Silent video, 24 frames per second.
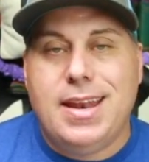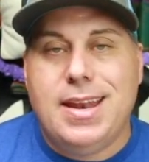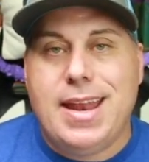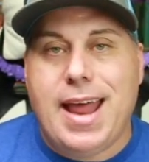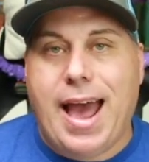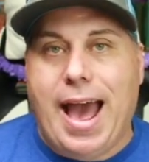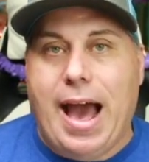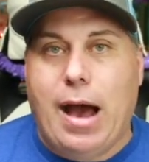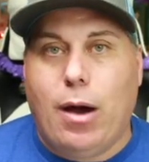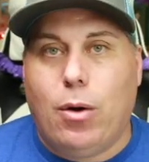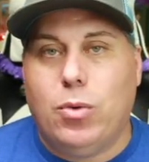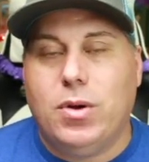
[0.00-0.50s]

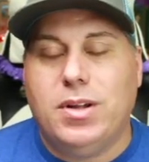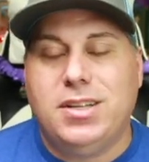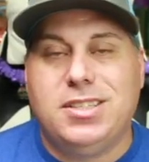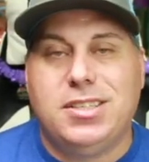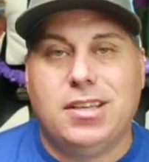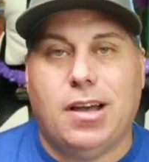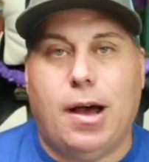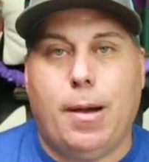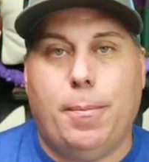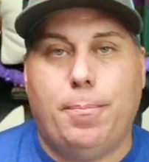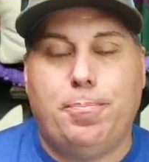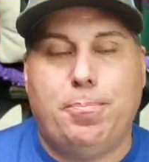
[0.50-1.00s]
Now
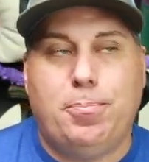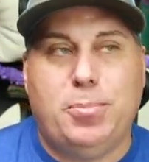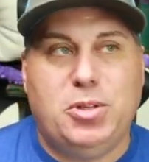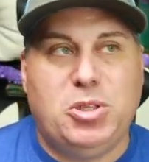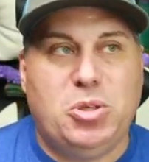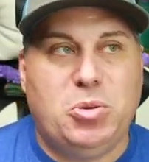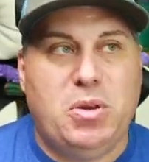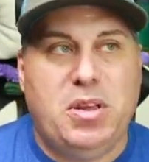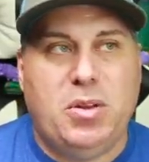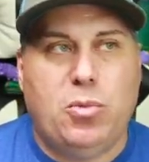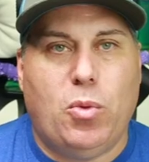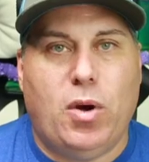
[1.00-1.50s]
it's up
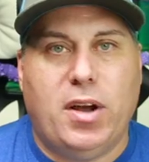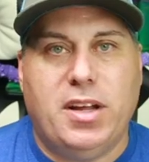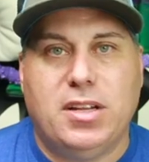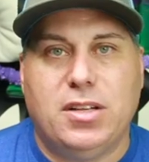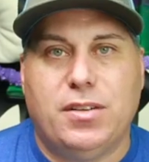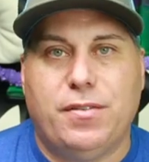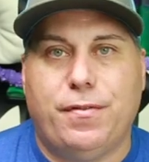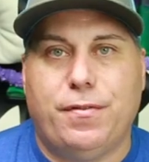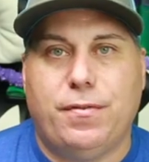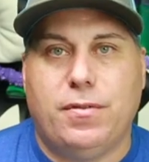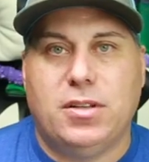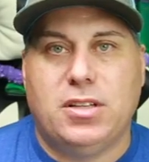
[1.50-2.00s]
between, what,
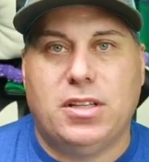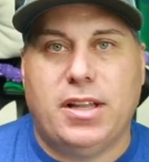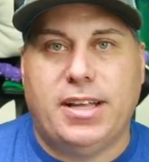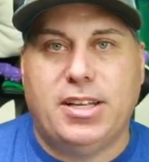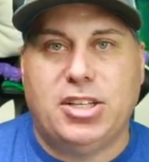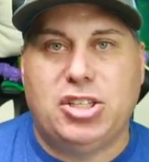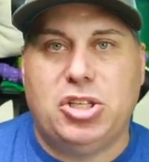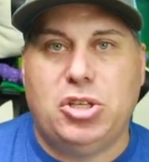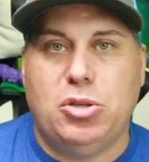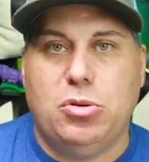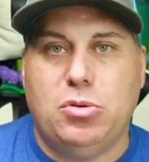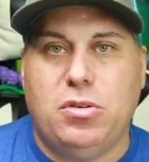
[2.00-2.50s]

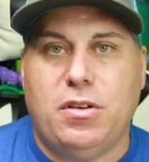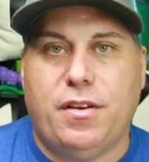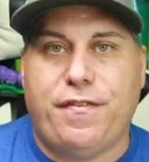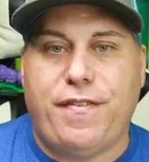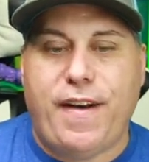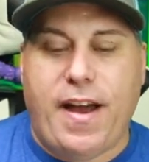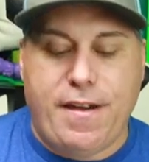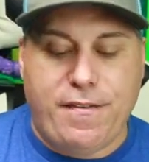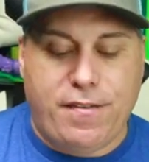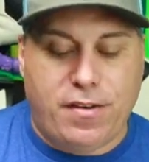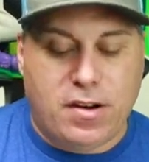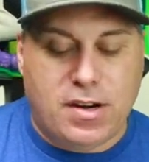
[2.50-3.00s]
like two to
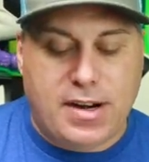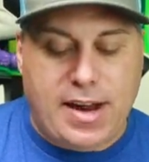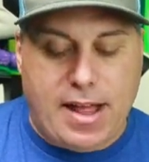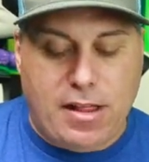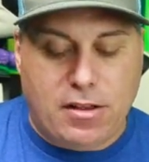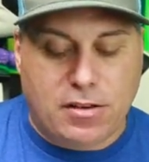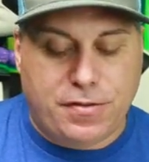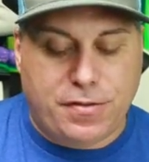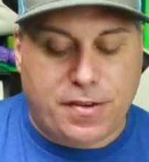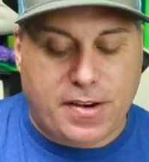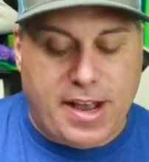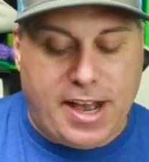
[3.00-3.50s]

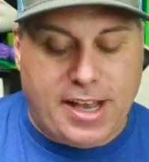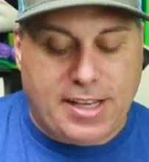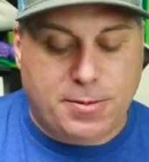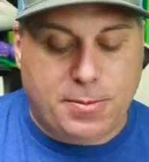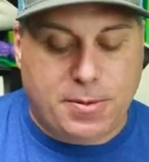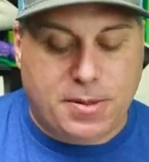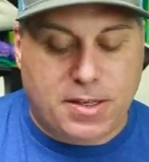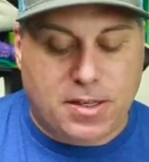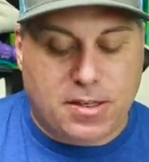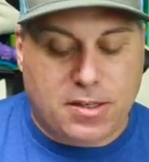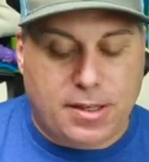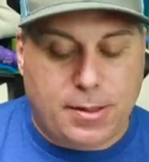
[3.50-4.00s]
$500 for
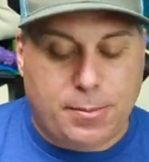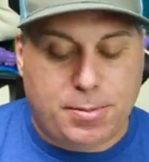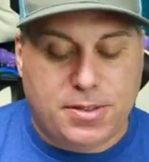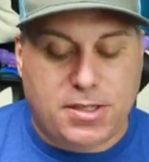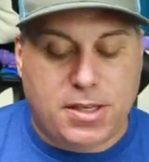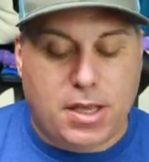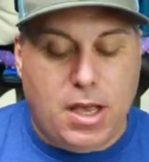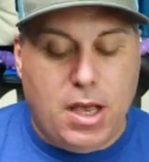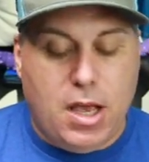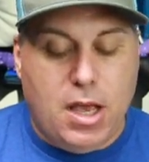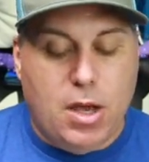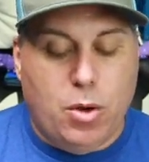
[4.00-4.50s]
Cosmic Eclipse,
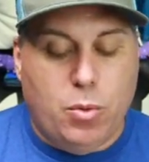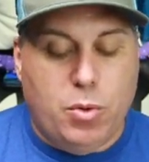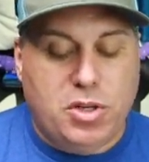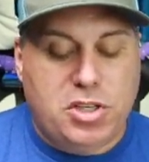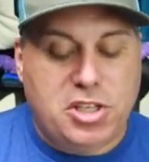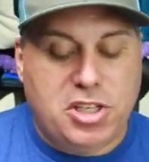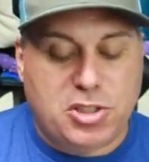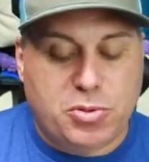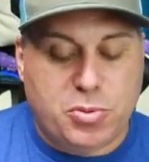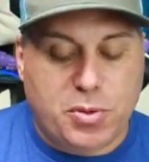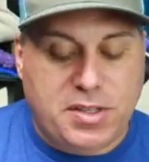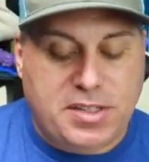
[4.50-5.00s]

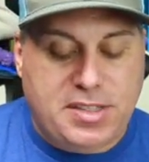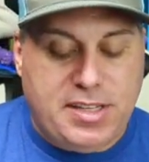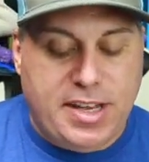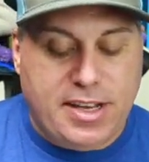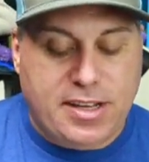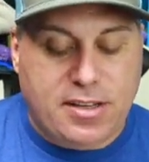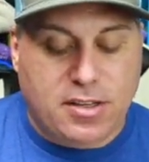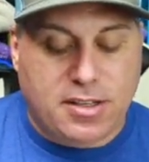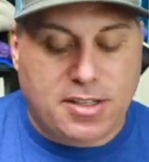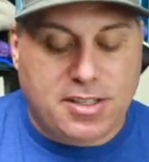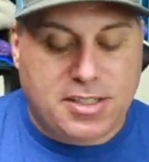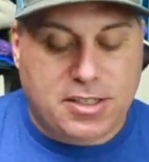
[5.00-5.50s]
which is
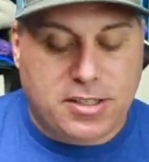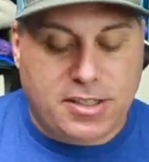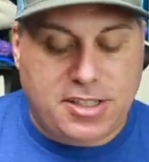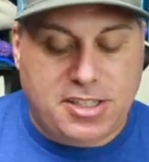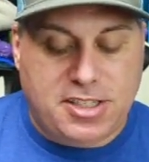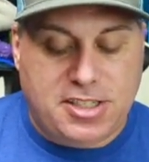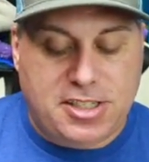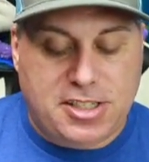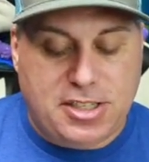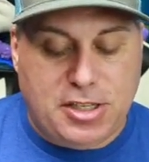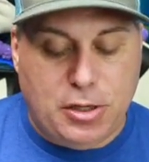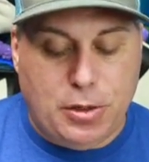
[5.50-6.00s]
ridiculously
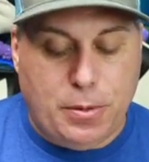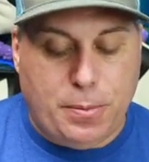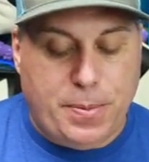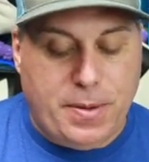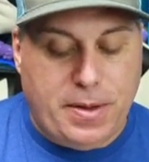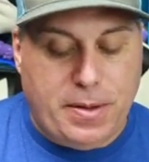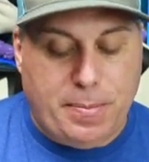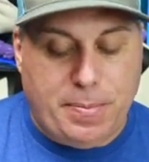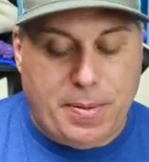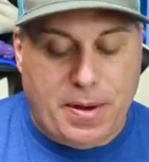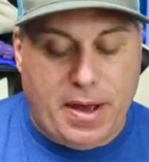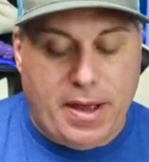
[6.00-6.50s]

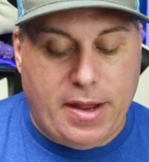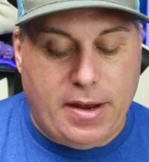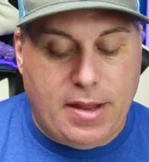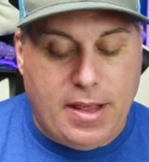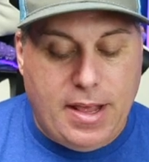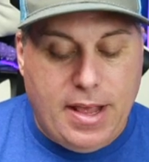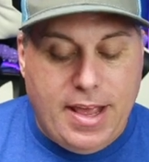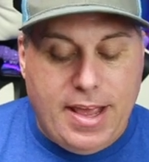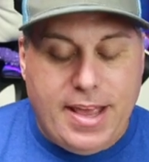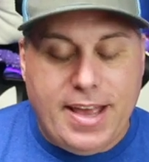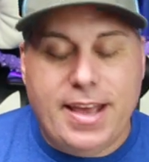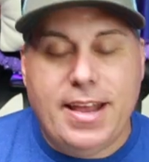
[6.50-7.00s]
stupid, but
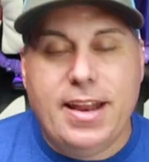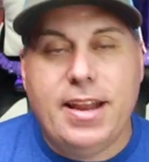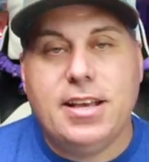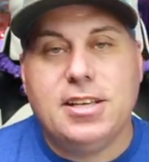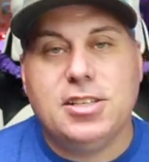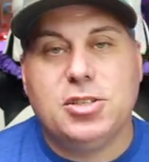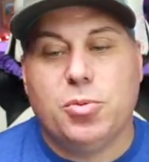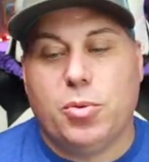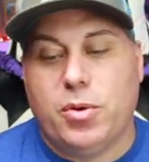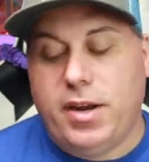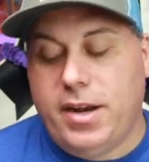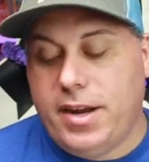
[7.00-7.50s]
it
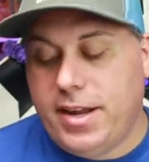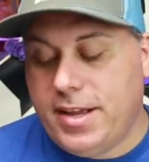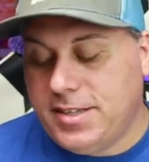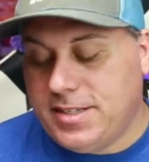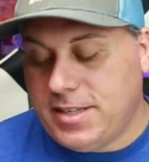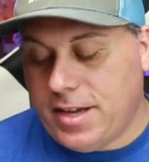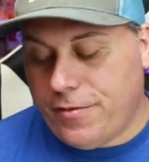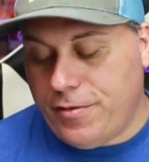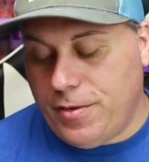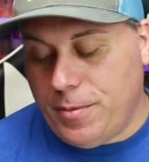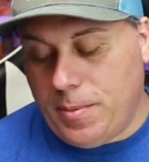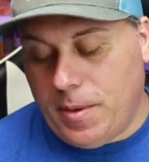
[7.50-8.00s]
is it
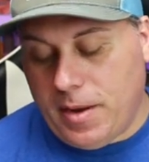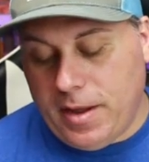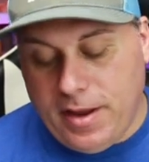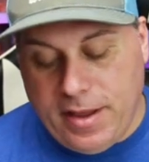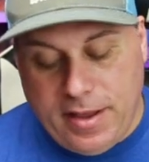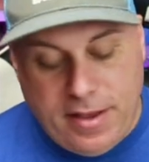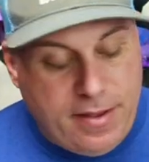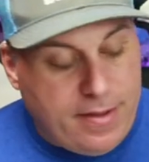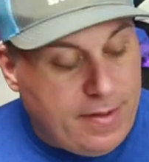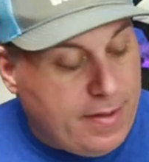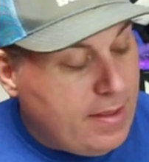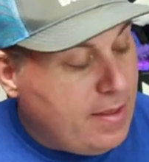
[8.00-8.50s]
is,
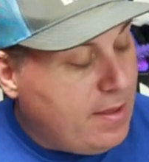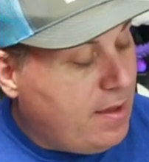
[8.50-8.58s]
everybody.